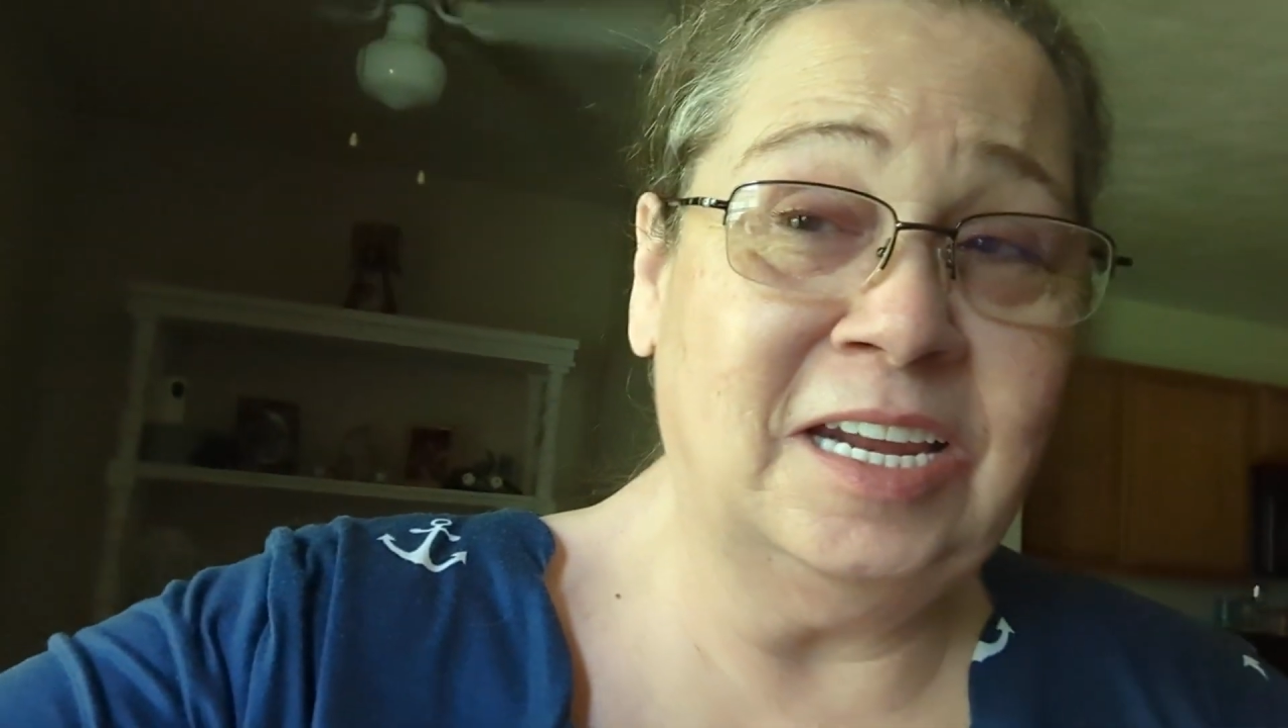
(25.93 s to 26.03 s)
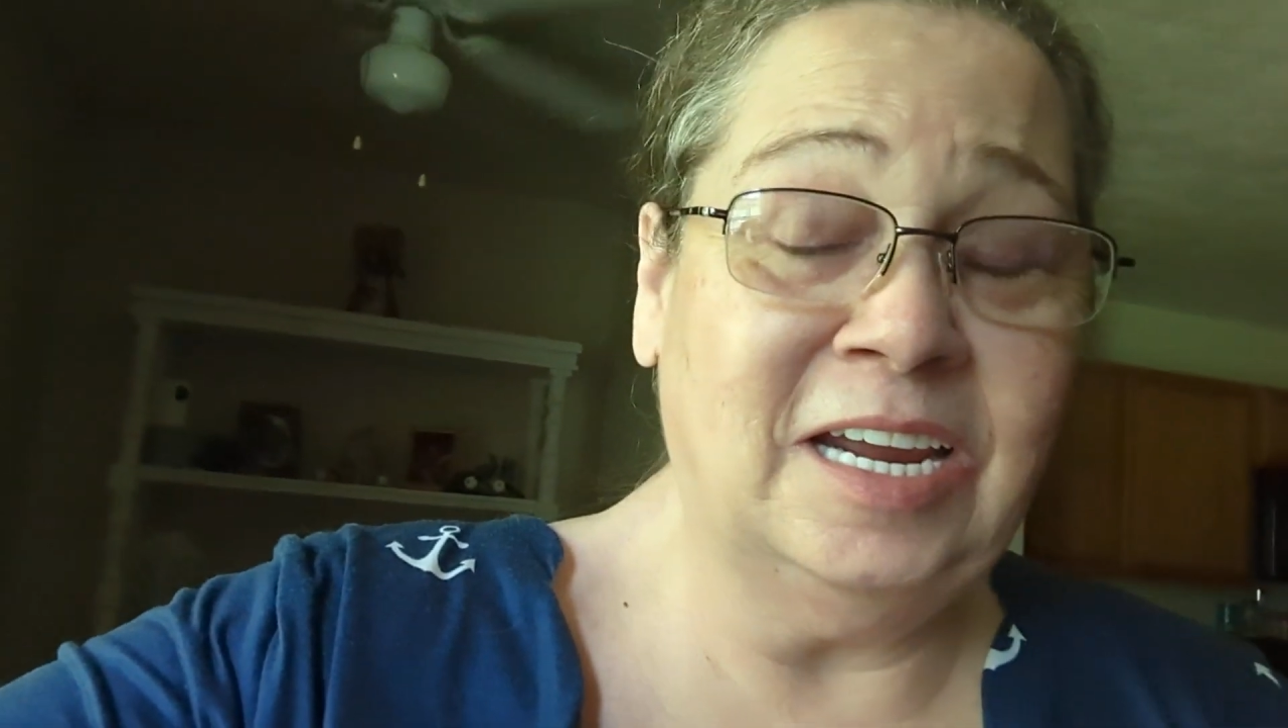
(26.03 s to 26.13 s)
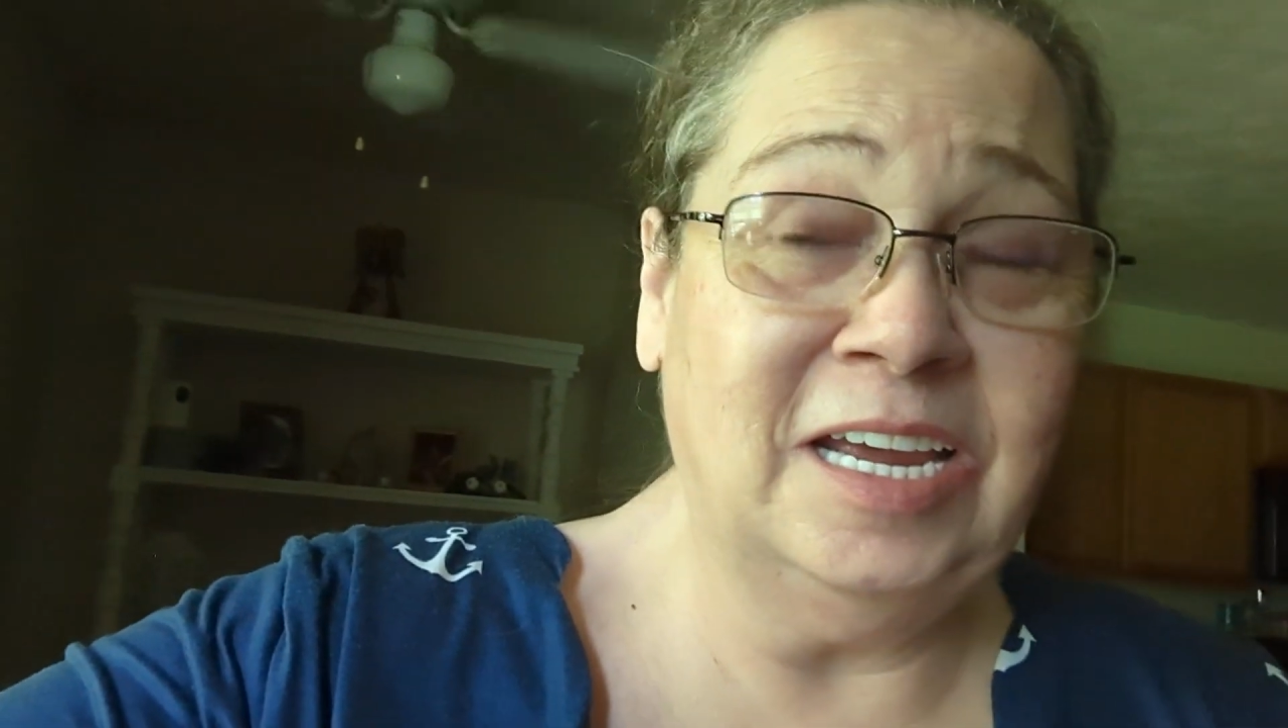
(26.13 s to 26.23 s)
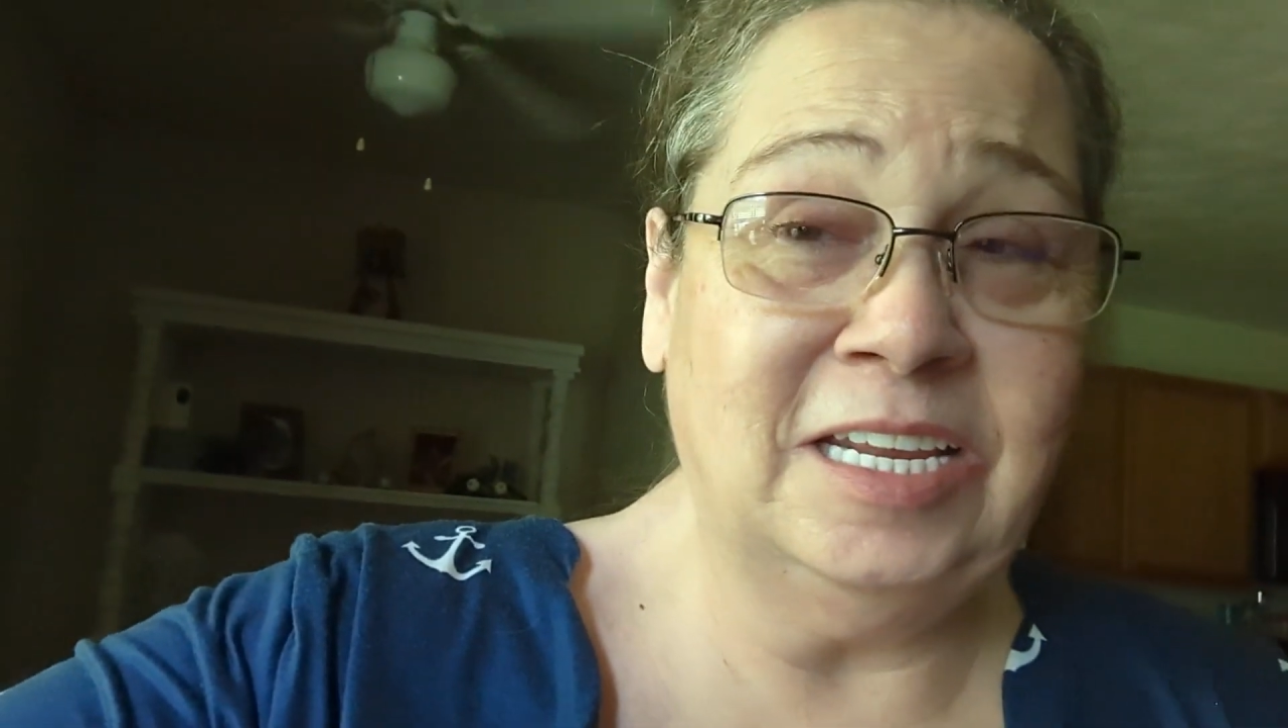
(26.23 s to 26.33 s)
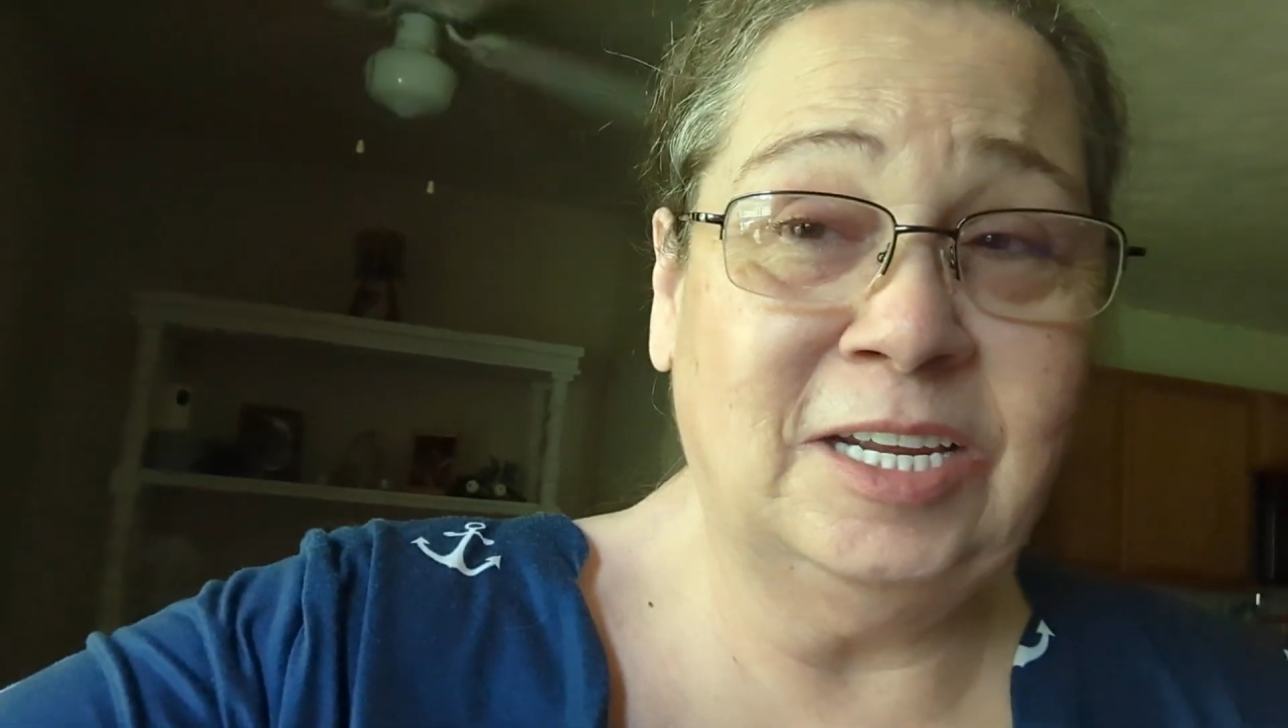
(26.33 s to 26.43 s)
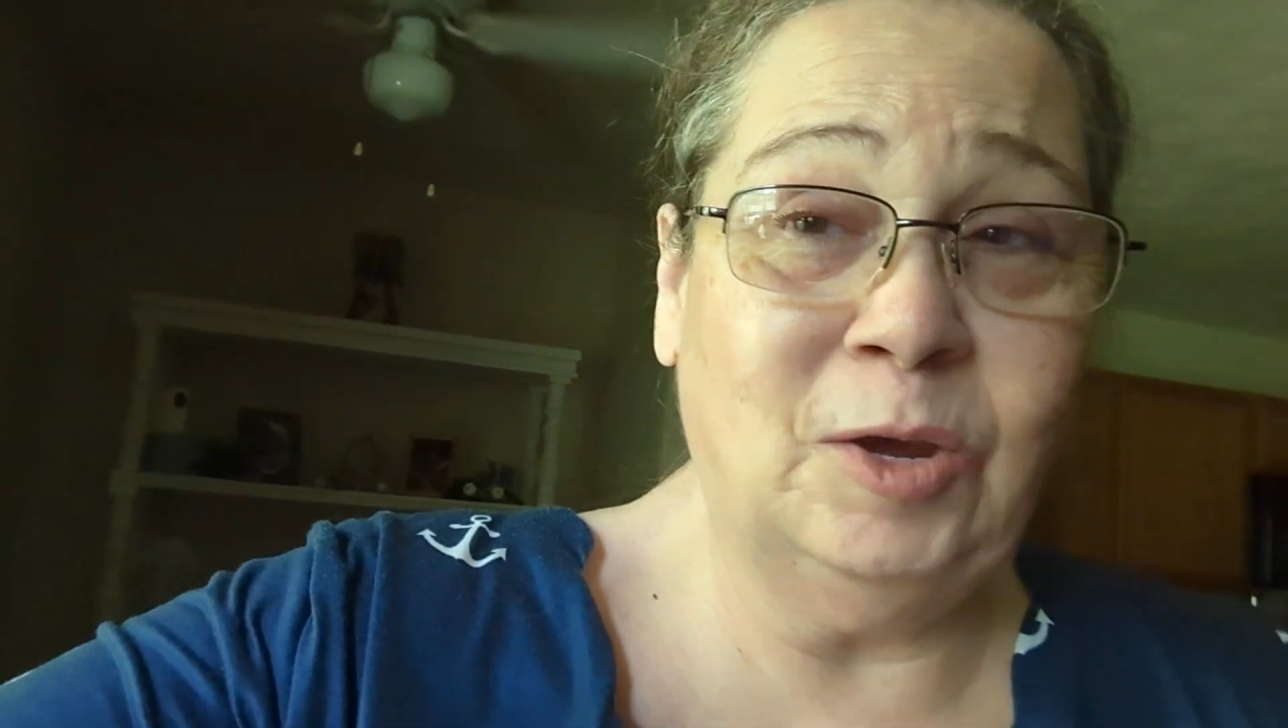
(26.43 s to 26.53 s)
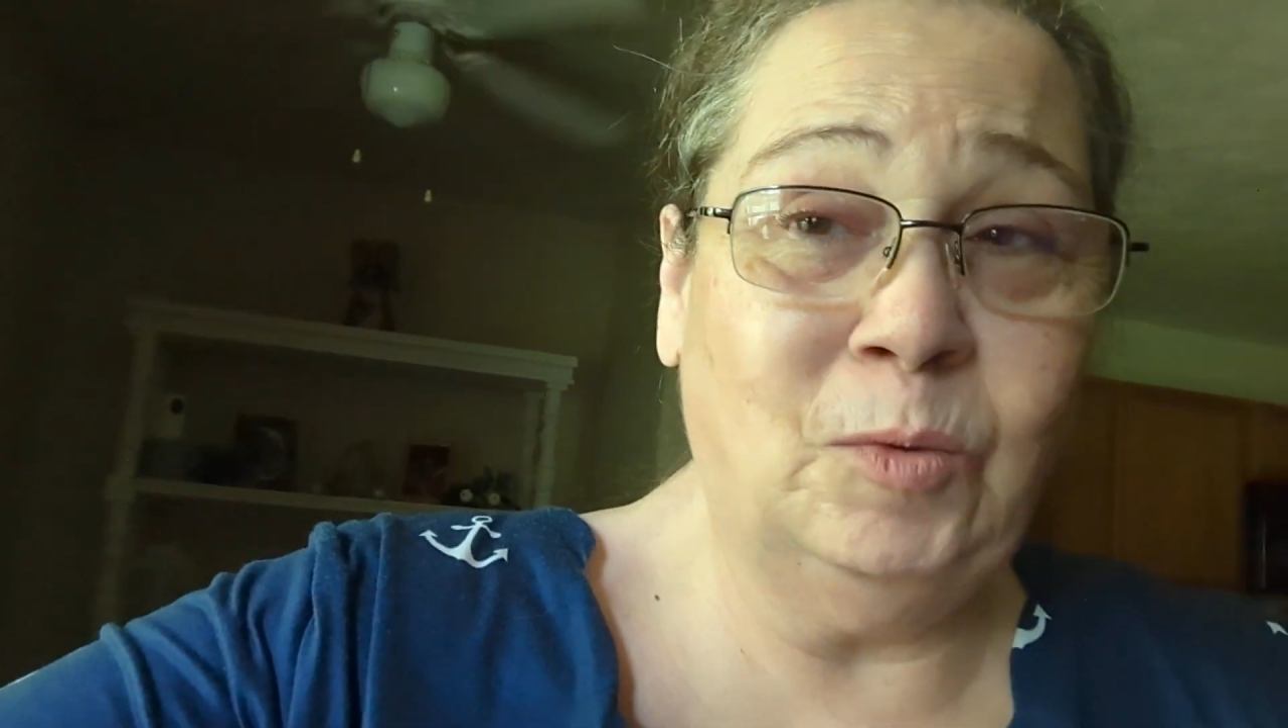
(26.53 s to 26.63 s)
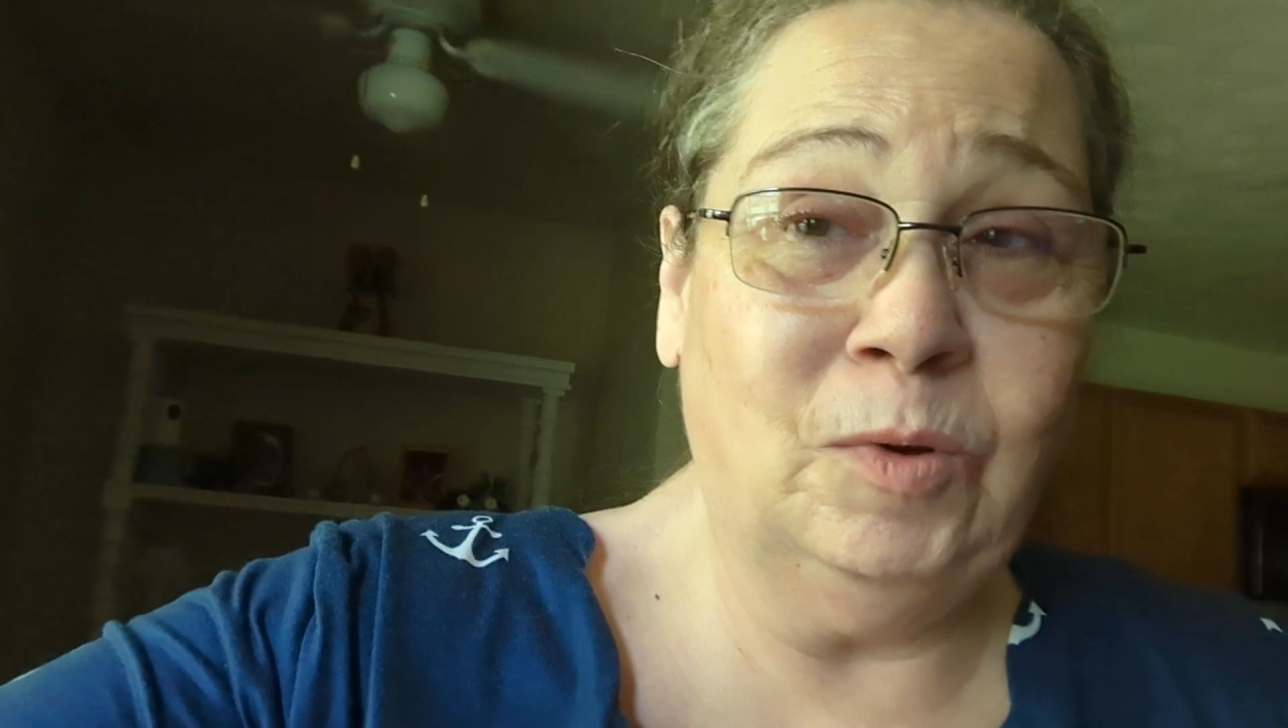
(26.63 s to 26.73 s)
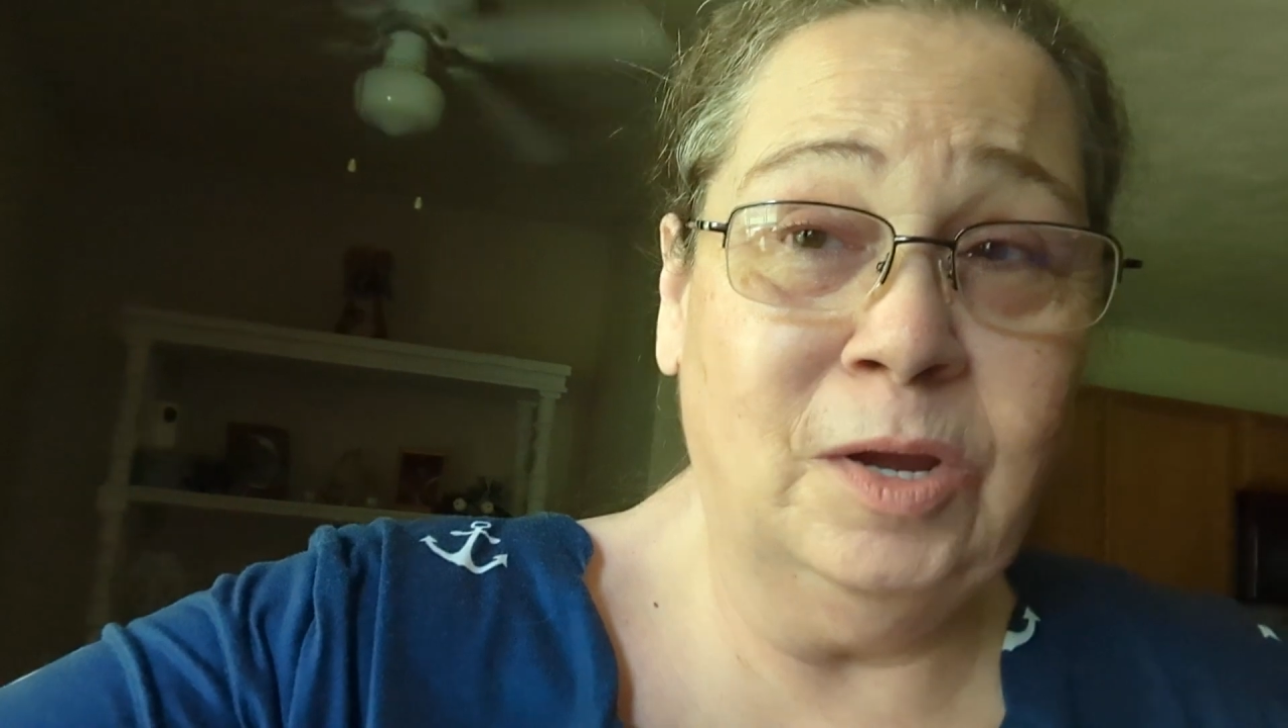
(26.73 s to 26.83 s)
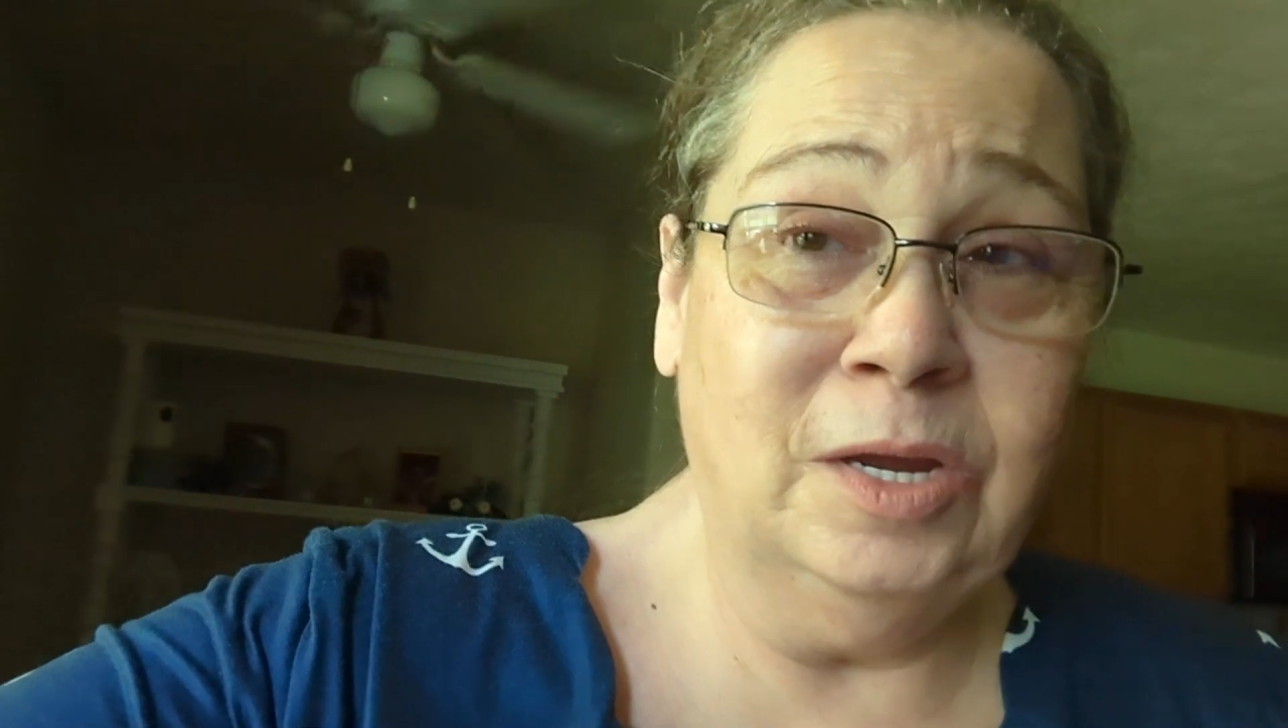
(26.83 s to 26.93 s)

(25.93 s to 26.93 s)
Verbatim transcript: and I had to go